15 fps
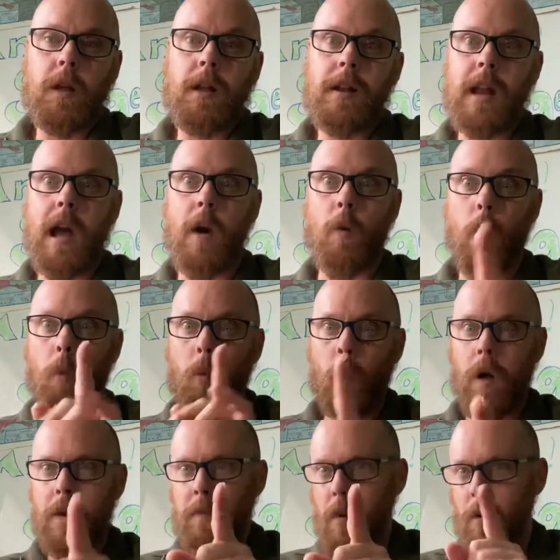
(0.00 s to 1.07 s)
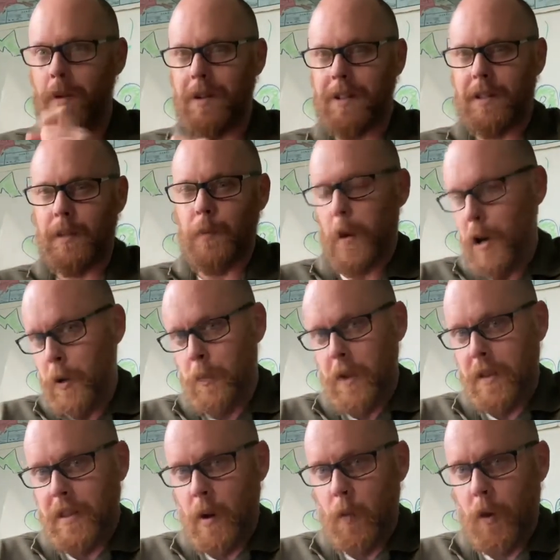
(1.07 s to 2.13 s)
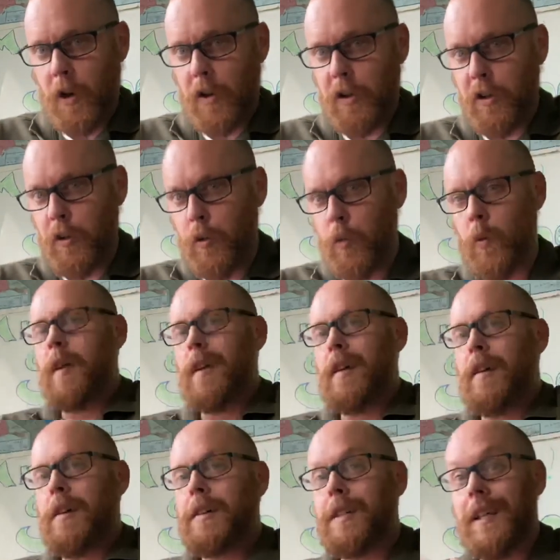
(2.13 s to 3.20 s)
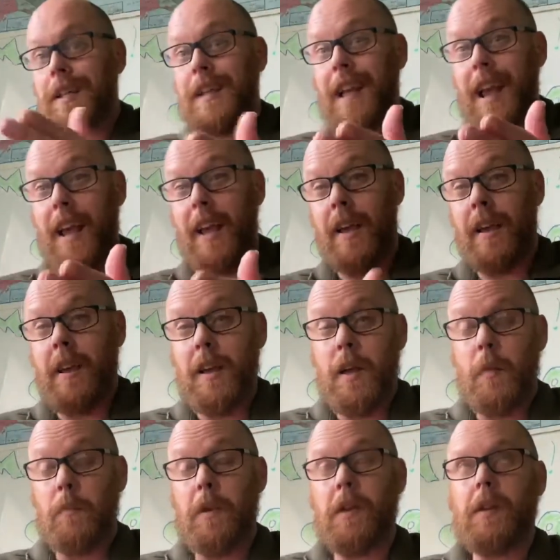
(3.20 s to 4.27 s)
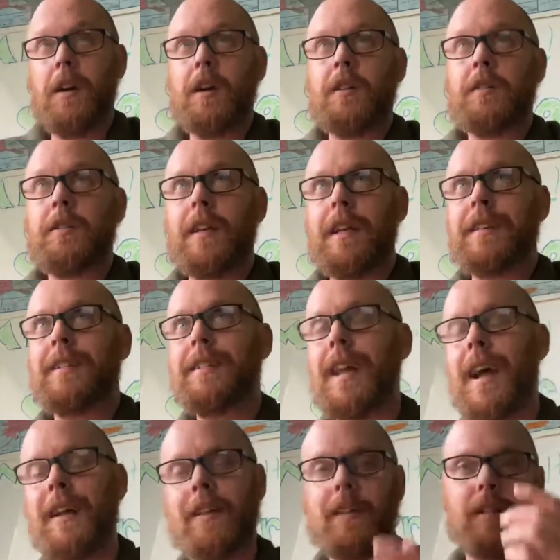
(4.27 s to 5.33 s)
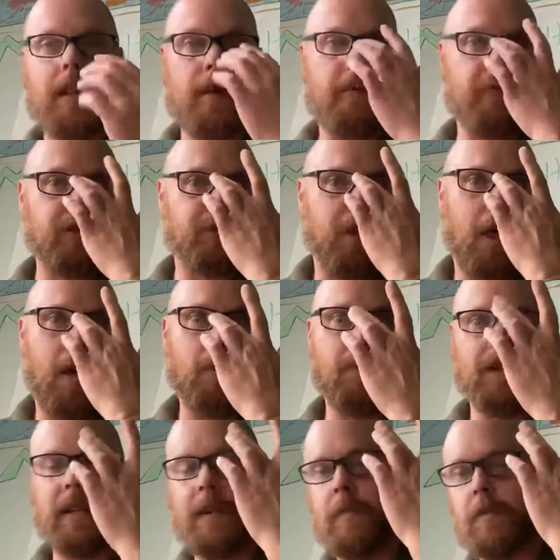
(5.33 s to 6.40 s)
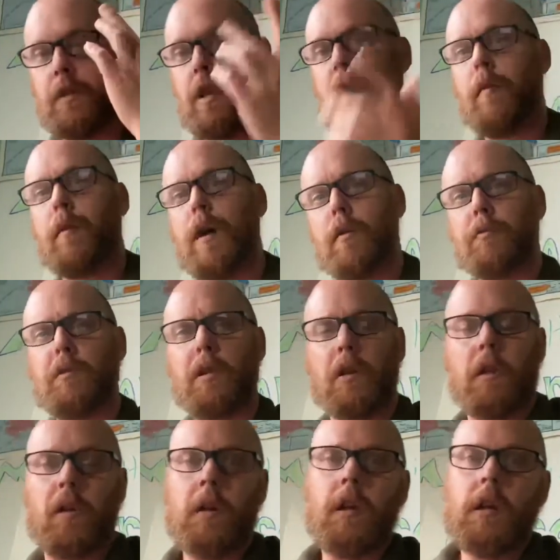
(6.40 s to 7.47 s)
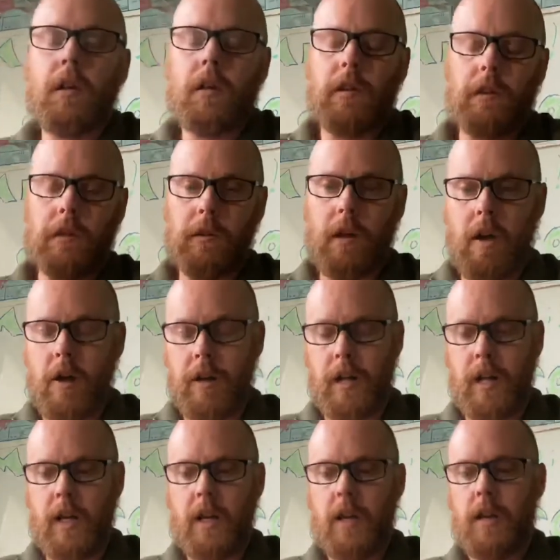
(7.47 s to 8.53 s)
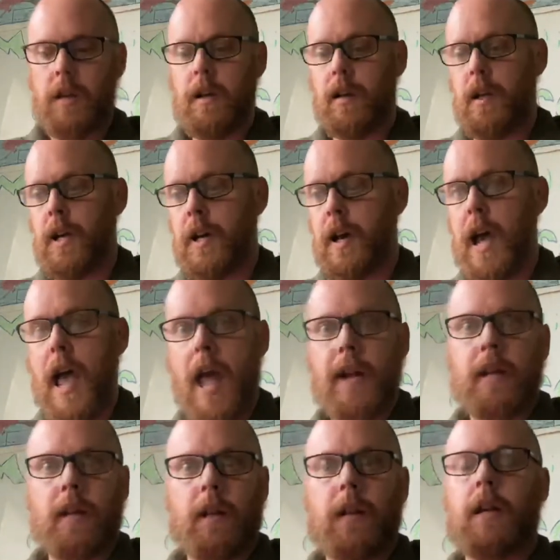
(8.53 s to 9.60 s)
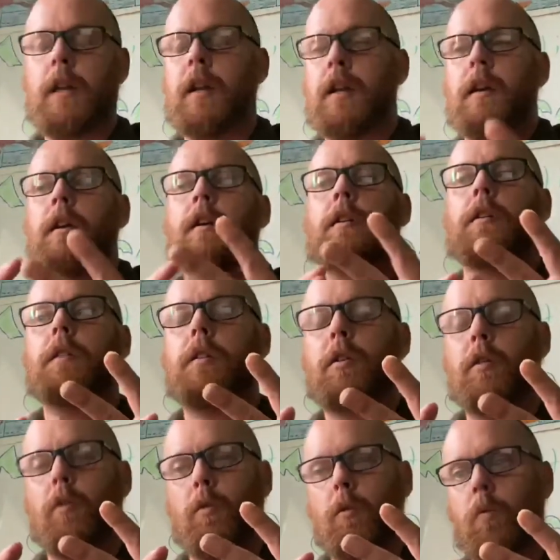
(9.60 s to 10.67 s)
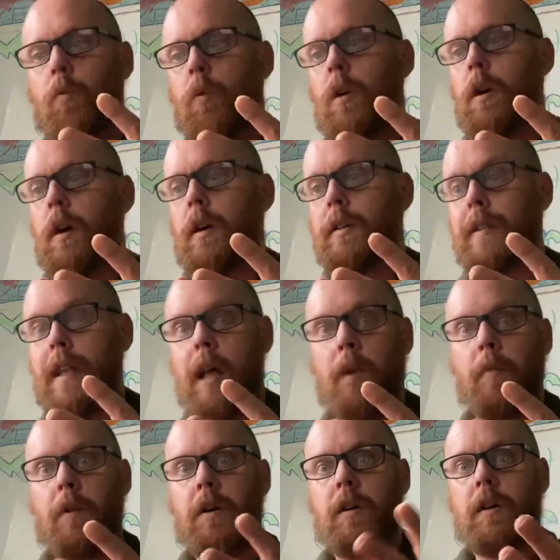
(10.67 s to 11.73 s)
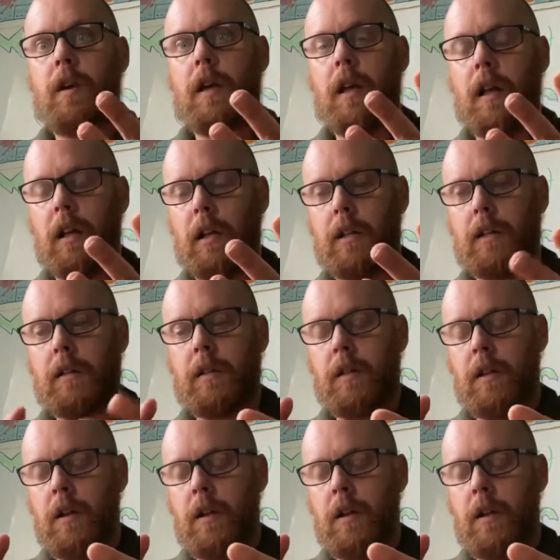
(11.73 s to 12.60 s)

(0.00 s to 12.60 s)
Now, one more experiment that we're going to do today because in Science Club, first of all, I want to give a shout out to Lonnie, uh, Adelie, to Selma, Ilias,